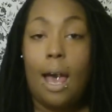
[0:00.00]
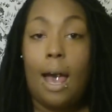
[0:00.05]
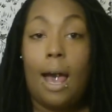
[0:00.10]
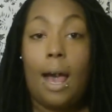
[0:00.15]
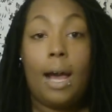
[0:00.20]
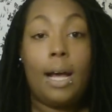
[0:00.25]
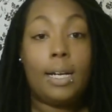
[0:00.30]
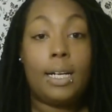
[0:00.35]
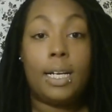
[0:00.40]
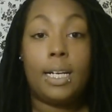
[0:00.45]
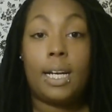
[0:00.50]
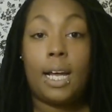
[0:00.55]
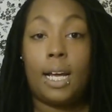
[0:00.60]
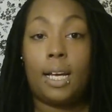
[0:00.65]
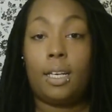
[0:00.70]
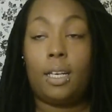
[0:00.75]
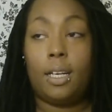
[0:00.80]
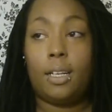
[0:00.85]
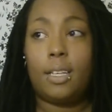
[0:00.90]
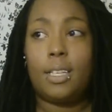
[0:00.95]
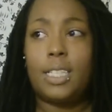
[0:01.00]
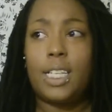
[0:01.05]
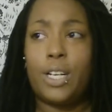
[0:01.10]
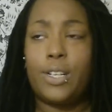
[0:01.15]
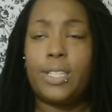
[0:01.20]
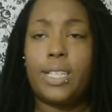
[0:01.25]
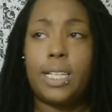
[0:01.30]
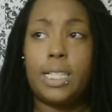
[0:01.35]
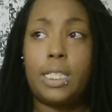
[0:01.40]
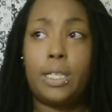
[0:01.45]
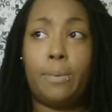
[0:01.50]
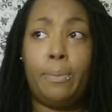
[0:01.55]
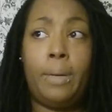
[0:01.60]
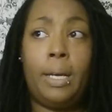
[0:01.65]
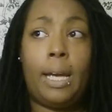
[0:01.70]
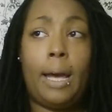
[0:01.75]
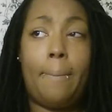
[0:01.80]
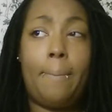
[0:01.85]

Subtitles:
I did not get this hair sent to me.